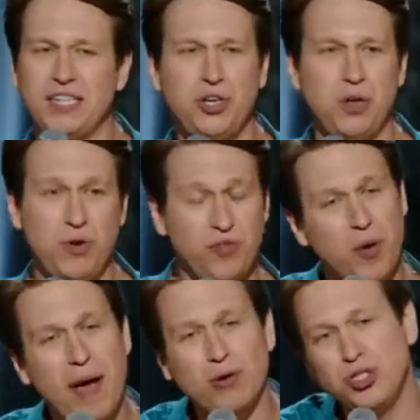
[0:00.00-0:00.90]
good mood for
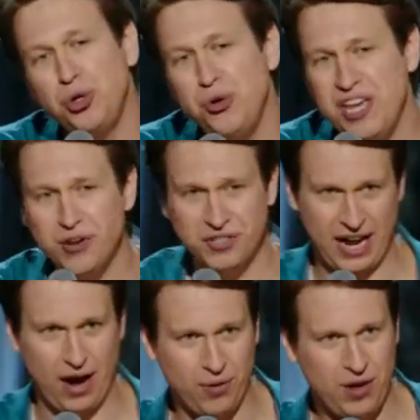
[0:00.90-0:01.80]
about 2 years now.
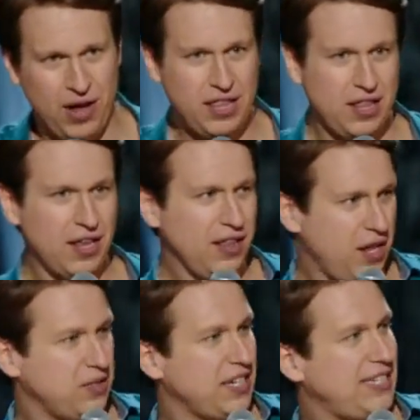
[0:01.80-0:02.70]
There
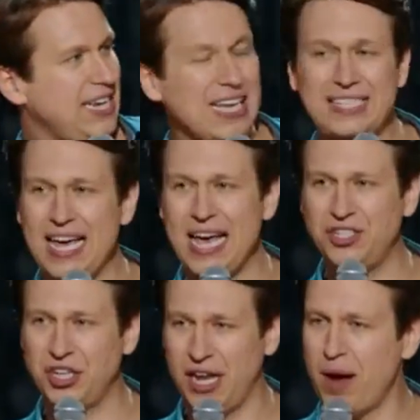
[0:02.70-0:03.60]
was a TSA
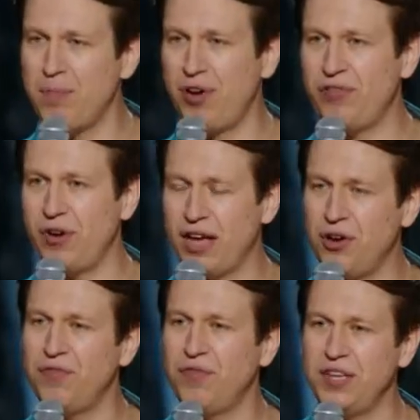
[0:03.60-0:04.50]
agent in my periphery. I couldn't
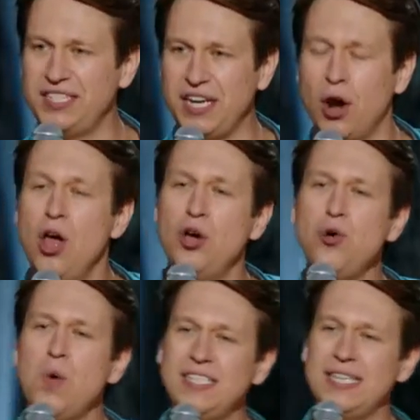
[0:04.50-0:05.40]
fully see her. Who
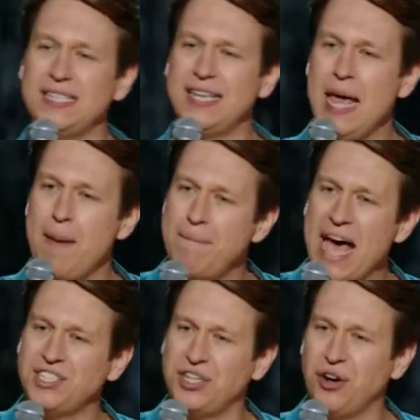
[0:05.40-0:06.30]
was this
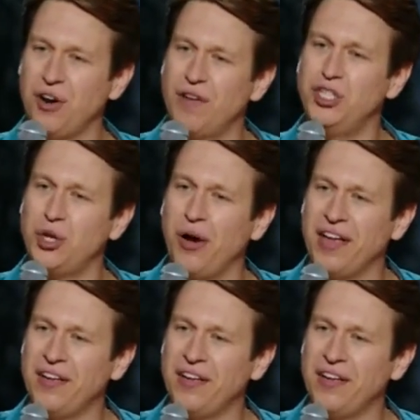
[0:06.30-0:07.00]
ambassador of joy?